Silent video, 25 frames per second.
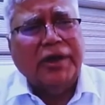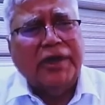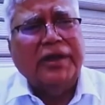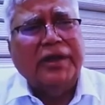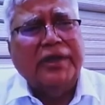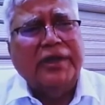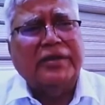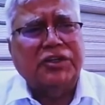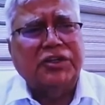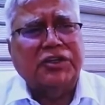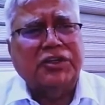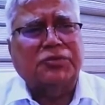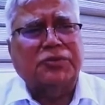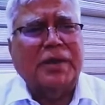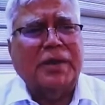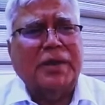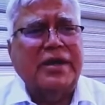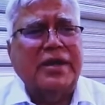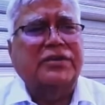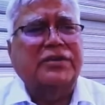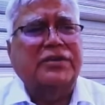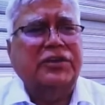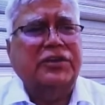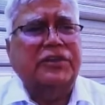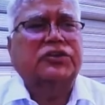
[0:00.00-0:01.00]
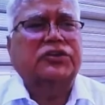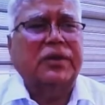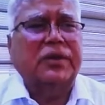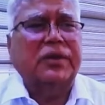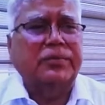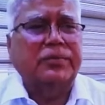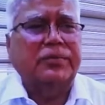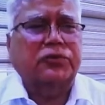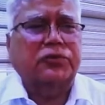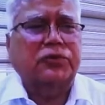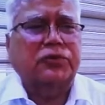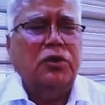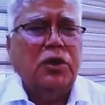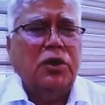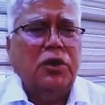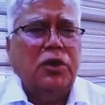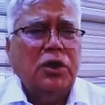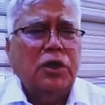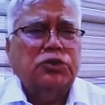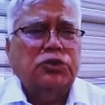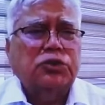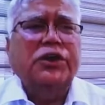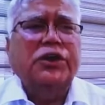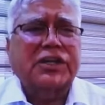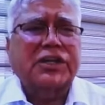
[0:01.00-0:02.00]
disparate systems so
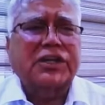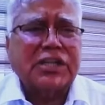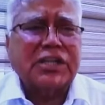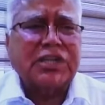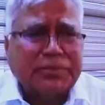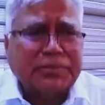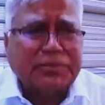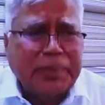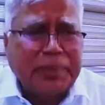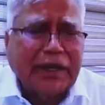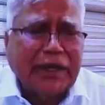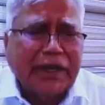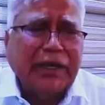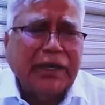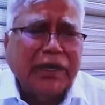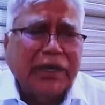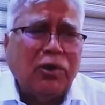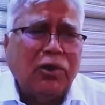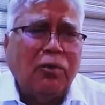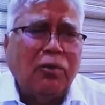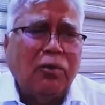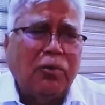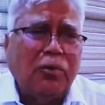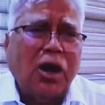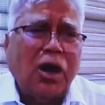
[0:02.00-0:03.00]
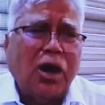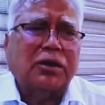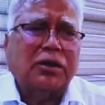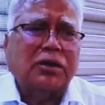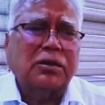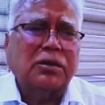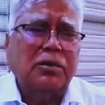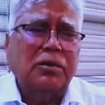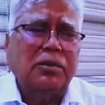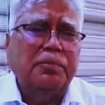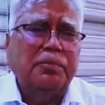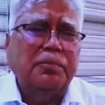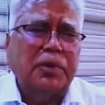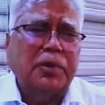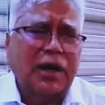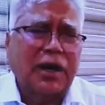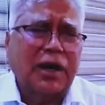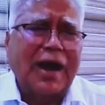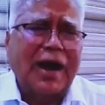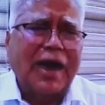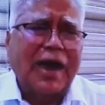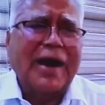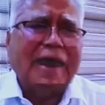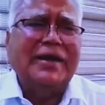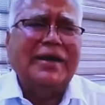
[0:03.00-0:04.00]
irrespective of what
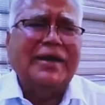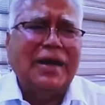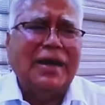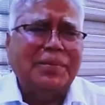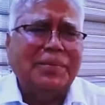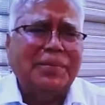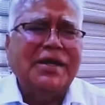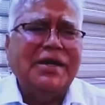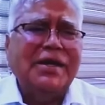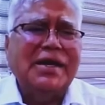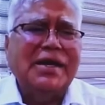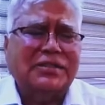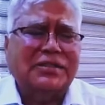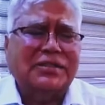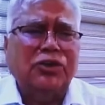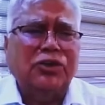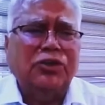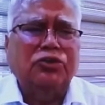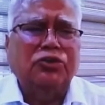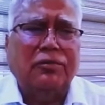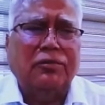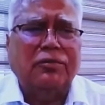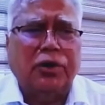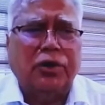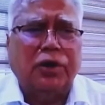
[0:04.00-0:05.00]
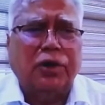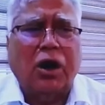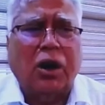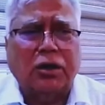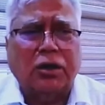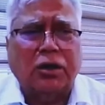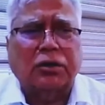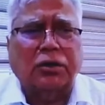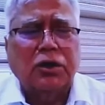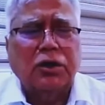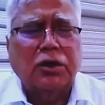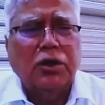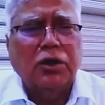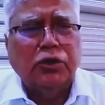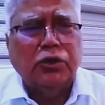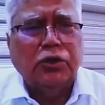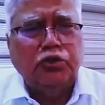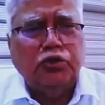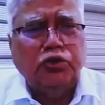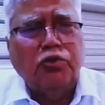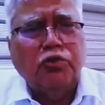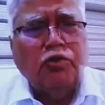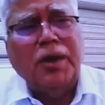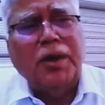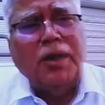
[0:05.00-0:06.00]
client application you have got you
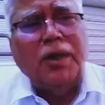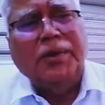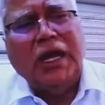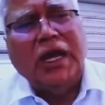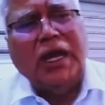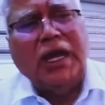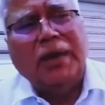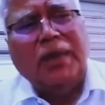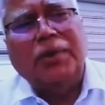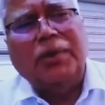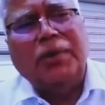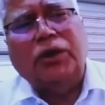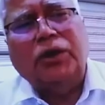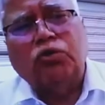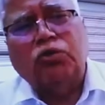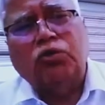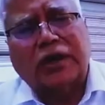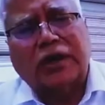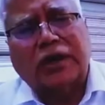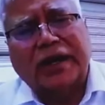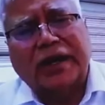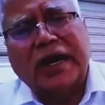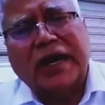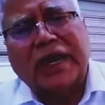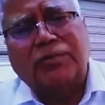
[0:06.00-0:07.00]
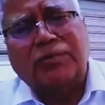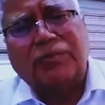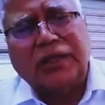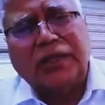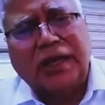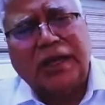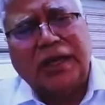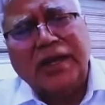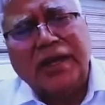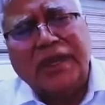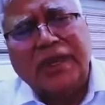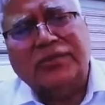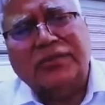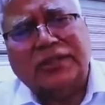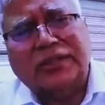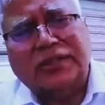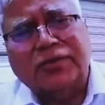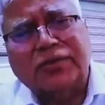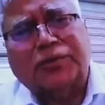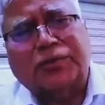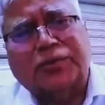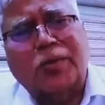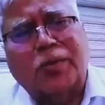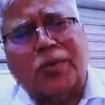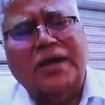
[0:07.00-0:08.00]
will be able to connect with any service
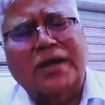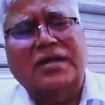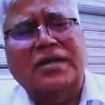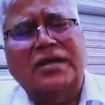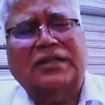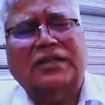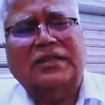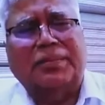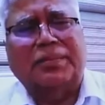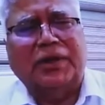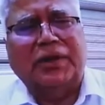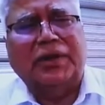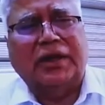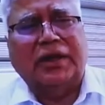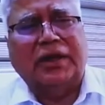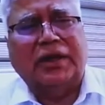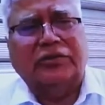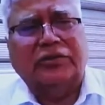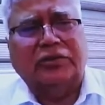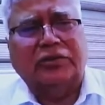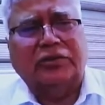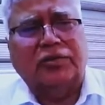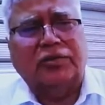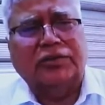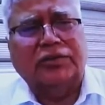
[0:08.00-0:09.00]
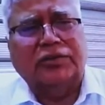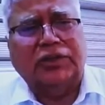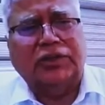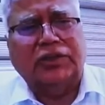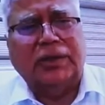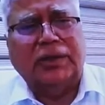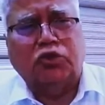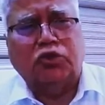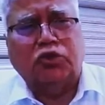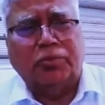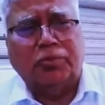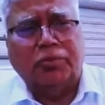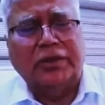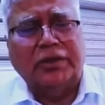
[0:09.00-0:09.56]
provider's application of the same domain.